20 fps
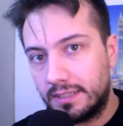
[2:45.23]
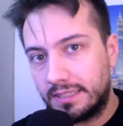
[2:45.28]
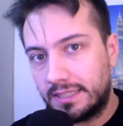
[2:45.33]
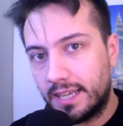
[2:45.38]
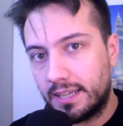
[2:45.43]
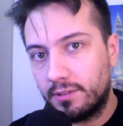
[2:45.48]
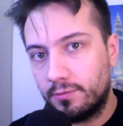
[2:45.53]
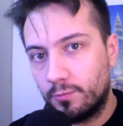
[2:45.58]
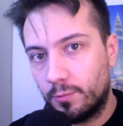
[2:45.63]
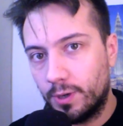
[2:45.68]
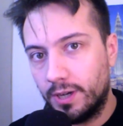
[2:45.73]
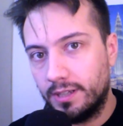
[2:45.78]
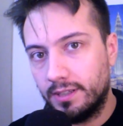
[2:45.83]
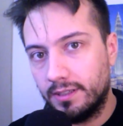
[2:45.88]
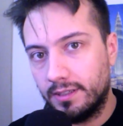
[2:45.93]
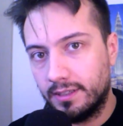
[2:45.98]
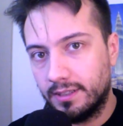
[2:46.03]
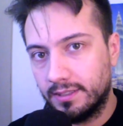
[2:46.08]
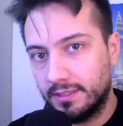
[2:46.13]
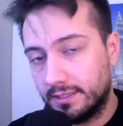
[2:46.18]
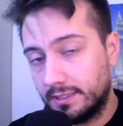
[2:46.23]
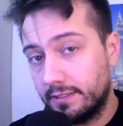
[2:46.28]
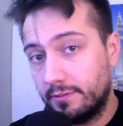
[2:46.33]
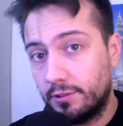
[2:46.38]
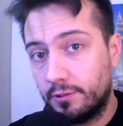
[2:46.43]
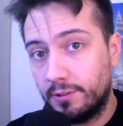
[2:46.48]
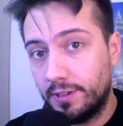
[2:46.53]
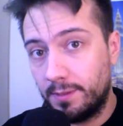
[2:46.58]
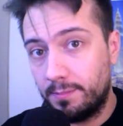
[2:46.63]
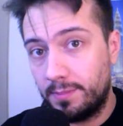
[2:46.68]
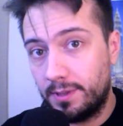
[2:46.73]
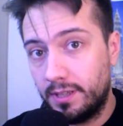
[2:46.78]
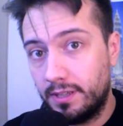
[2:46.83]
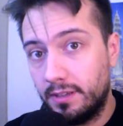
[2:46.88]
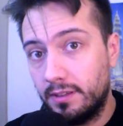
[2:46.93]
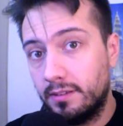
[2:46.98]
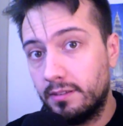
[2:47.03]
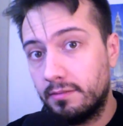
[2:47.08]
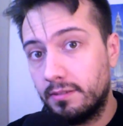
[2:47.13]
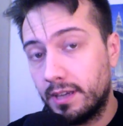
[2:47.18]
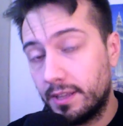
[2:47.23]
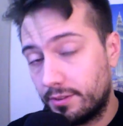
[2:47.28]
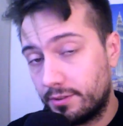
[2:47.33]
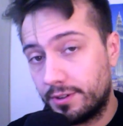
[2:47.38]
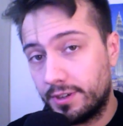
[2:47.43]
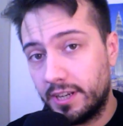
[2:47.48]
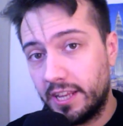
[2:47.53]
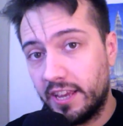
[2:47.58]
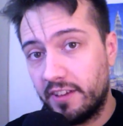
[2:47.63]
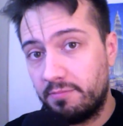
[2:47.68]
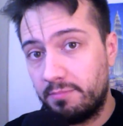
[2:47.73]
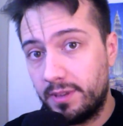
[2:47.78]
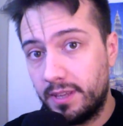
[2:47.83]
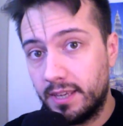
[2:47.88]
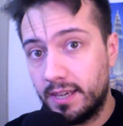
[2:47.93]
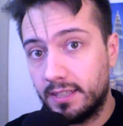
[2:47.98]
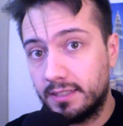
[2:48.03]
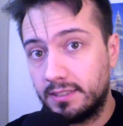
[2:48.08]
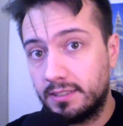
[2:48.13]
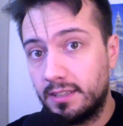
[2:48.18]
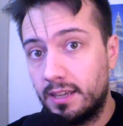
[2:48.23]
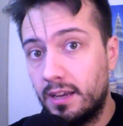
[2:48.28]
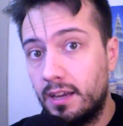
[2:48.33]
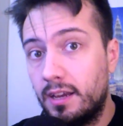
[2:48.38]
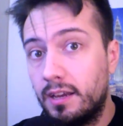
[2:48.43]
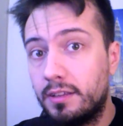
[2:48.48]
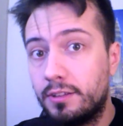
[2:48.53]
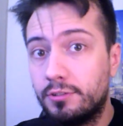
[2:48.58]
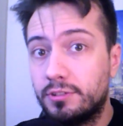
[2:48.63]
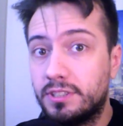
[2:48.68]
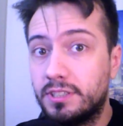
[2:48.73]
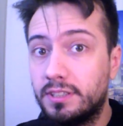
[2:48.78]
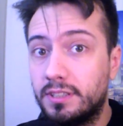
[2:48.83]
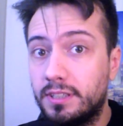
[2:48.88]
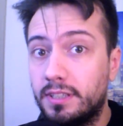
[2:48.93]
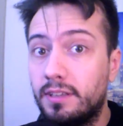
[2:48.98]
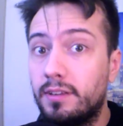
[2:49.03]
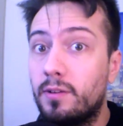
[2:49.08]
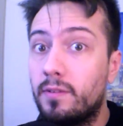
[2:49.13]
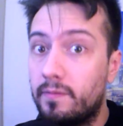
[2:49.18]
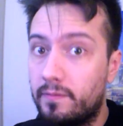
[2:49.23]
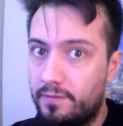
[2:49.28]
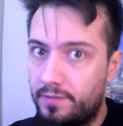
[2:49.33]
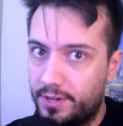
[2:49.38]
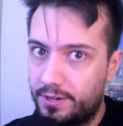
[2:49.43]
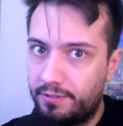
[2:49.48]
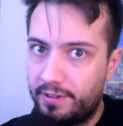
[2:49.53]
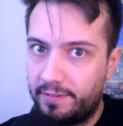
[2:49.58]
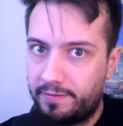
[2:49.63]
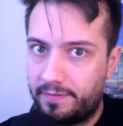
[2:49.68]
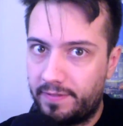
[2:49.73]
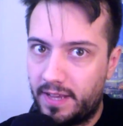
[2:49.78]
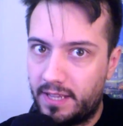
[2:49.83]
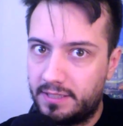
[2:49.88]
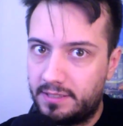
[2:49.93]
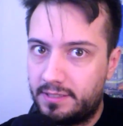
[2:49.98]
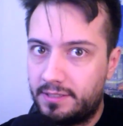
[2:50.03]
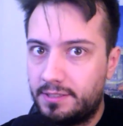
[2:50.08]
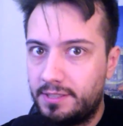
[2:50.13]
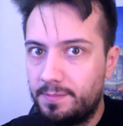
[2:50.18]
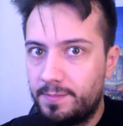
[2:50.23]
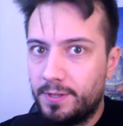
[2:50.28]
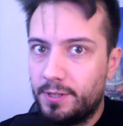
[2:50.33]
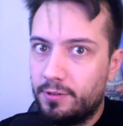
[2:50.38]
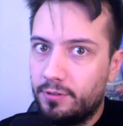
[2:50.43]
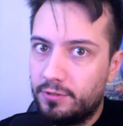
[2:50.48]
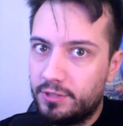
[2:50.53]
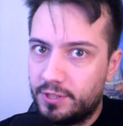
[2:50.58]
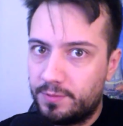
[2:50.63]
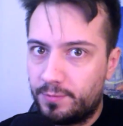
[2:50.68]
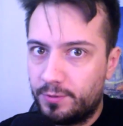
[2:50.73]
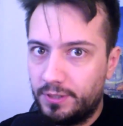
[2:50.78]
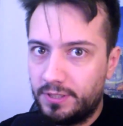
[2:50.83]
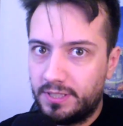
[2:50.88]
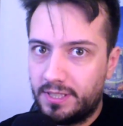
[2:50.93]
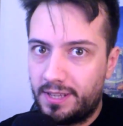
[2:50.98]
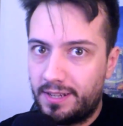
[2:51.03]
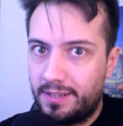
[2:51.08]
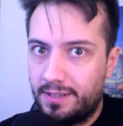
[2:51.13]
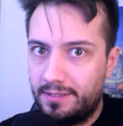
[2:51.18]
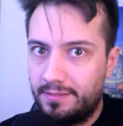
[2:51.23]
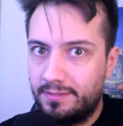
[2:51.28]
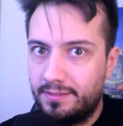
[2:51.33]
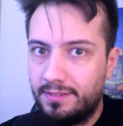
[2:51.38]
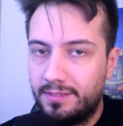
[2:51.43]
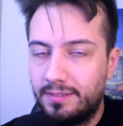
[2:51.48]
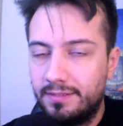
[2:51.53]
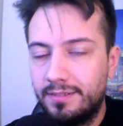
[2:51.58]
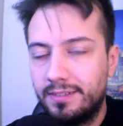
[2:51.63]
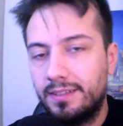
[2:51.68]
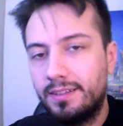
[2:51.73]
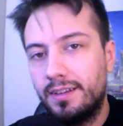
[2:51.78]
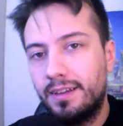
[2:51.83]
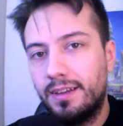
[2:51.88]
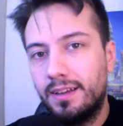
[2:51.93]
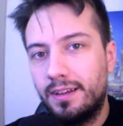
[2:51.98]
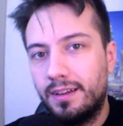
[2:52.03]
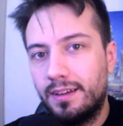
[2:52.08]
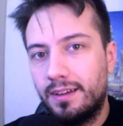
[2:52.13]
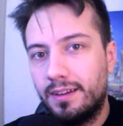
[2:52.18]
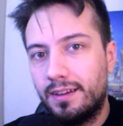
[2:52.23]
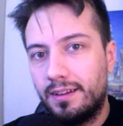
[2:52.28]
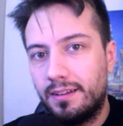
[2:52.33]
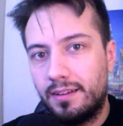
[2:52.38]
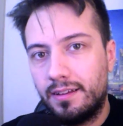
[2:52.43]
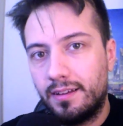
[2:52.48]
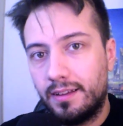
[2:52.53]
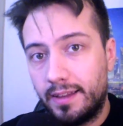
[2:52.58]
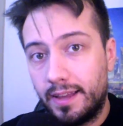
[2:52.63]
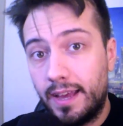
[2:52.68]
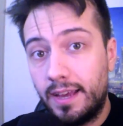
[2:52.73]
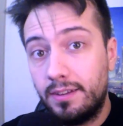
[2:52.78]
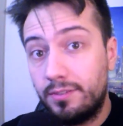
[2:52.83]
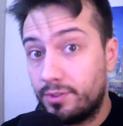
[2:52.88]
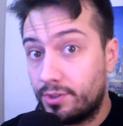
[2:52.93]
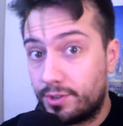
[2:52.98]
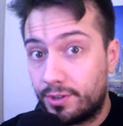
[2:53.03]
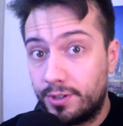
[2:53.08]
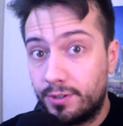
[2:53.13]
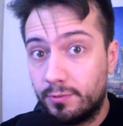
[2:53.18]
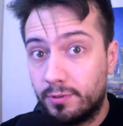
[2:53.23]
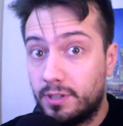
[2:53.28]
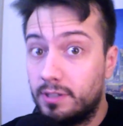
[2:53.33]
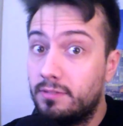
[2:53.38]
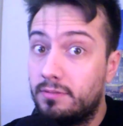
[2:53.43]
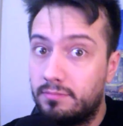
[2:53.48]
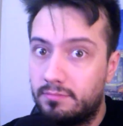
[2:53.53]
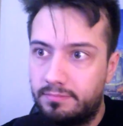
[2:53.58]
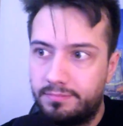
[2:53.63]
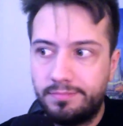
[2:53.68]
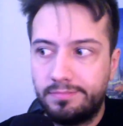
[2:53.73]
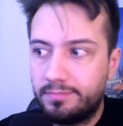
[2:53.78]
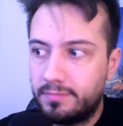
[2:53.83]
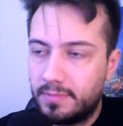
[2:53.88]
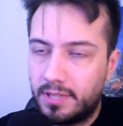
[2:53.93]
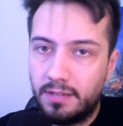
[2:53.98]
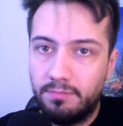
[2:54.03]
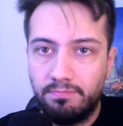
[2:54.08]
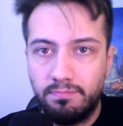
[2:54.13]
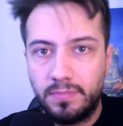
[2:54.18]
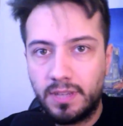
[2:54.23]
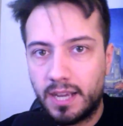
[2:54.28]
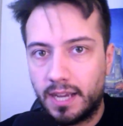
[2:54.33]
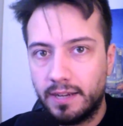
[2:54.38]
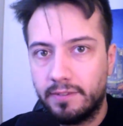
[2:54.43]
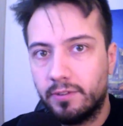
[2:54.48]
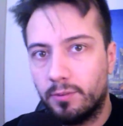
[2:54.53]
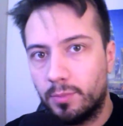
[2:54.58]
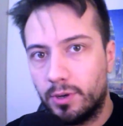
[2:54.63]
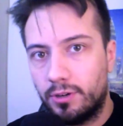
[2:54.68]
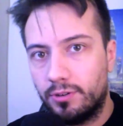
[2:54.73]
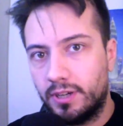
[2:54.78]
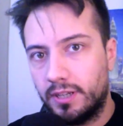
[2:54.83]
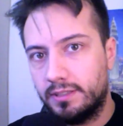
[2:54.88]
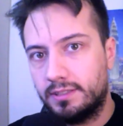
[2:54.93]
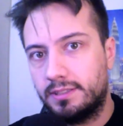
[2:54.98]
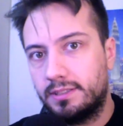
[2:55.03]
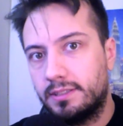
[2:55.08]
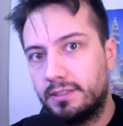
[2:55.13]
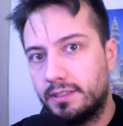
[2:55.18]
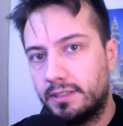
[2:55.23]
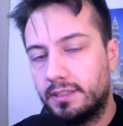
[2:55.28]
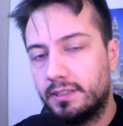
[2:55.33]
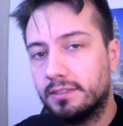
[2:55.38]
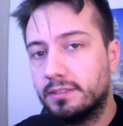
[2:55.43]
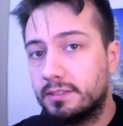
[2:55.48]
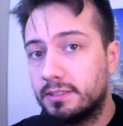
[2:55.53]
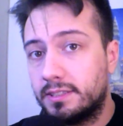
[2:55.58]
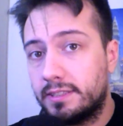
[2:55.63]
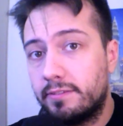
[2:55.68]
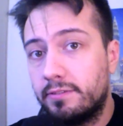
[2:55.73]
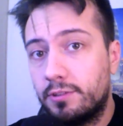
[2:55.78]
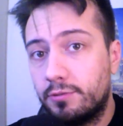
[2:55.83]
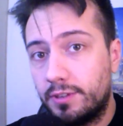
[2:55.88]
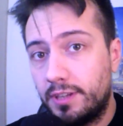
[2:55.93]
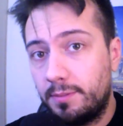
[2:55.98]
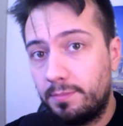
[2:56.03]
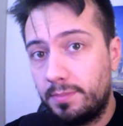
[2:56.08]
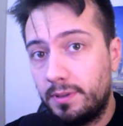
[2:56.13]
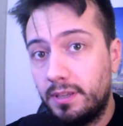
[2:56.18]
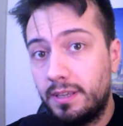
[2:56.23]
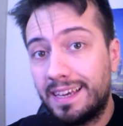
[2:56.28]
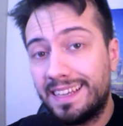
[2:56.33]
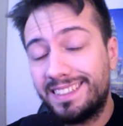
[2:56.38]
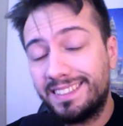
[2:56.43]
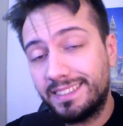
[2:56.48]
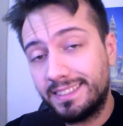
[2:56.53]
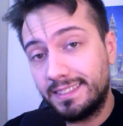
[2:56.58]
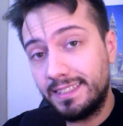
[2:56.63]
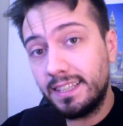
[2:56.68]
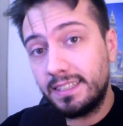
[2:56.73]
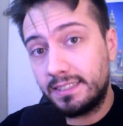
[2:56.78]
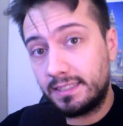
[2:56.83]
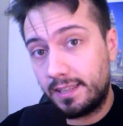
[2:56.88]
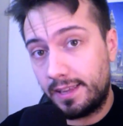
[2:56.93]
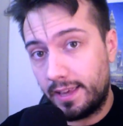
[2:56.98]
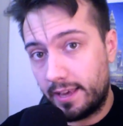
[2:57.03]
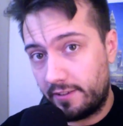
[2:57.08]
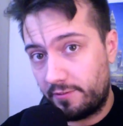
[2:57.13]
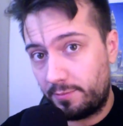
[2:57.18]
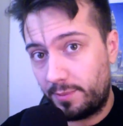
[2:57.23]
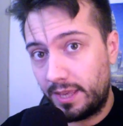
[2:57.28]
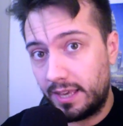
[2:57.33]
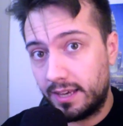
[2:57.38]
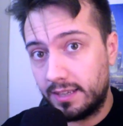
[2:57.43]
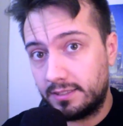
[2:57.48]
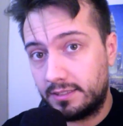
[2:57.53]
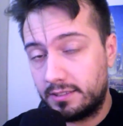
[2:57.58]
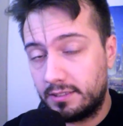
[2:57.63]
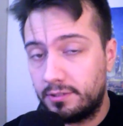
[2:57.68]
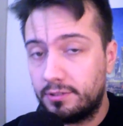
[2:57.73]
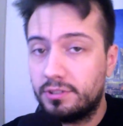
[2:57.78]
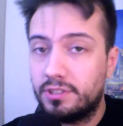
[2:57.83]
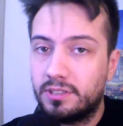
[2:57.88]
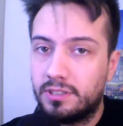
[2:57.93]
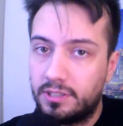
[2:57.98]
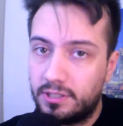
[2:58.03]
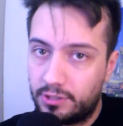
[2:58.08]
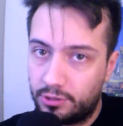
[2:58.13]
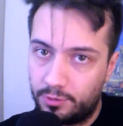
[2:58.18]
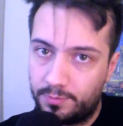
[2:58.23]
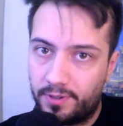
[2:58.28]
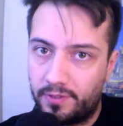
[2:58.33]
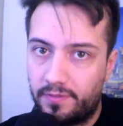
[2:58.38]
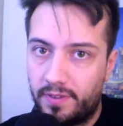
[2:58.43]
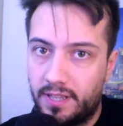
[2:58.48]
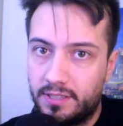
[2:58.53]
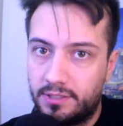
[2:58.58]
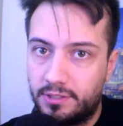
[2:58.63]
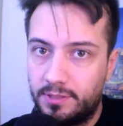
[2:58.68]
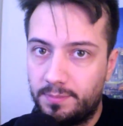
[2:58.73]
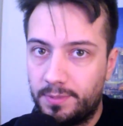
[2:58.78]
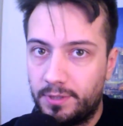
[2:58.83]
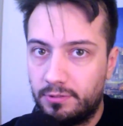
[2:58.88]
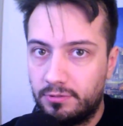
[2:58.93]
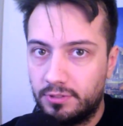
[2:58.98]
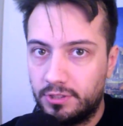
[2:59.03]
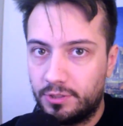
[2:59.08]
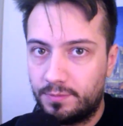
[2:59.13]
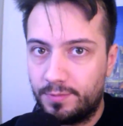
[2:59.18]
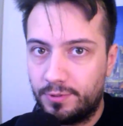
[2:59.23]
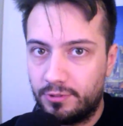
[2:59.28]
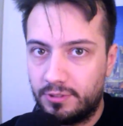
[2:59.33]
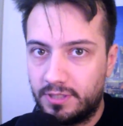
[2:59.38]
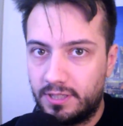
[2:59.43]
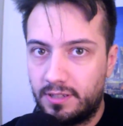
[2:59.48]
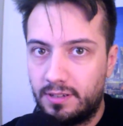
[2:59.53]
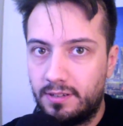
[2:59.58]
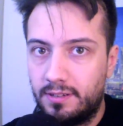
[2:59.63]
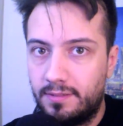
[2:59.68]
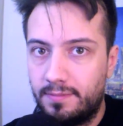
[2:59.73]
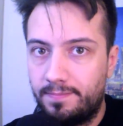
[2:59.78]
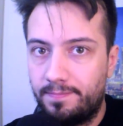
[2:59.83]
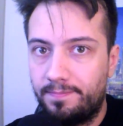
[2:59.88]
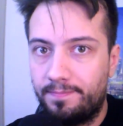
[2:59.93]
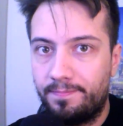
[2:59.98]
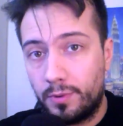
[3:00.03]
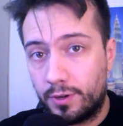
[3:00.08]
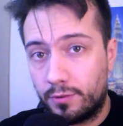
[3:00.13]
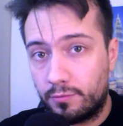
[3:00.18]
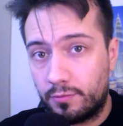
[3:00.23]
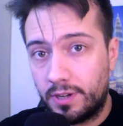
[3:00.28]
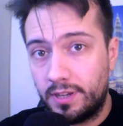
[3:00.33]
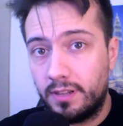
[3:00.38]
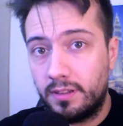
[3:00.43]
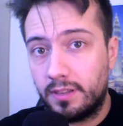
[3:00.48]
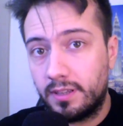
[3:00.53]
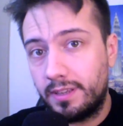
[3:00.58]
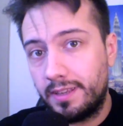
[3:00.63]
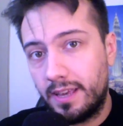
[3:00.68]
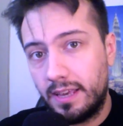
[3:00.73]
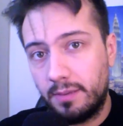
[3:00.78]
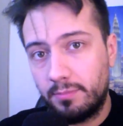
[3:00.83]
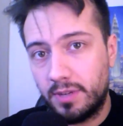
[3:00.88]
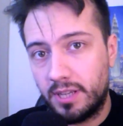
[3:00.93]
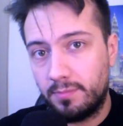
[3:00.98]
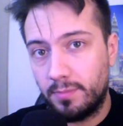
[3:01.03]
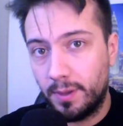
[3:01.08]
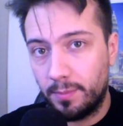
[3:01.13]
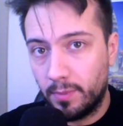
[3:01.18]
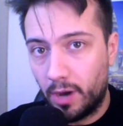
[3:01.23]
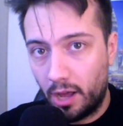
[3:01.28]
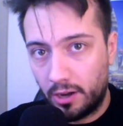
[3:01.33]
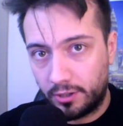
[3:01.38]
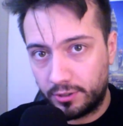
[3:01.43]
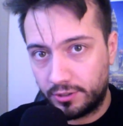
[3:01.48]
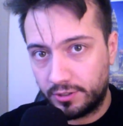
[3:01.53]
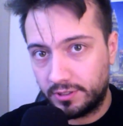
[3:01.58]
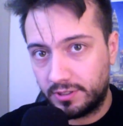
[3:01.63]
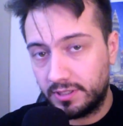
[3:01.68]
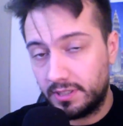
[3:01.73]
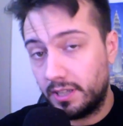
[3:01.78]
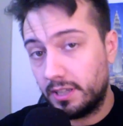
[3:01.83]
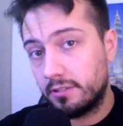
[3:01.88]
The second one is 720p at 30 FPS using the very fast CPU usage preset. And the third one, and kind of a bonus, is 720p at 60 FPS using the super fast CPU usage preset. We are running the game at my monitor's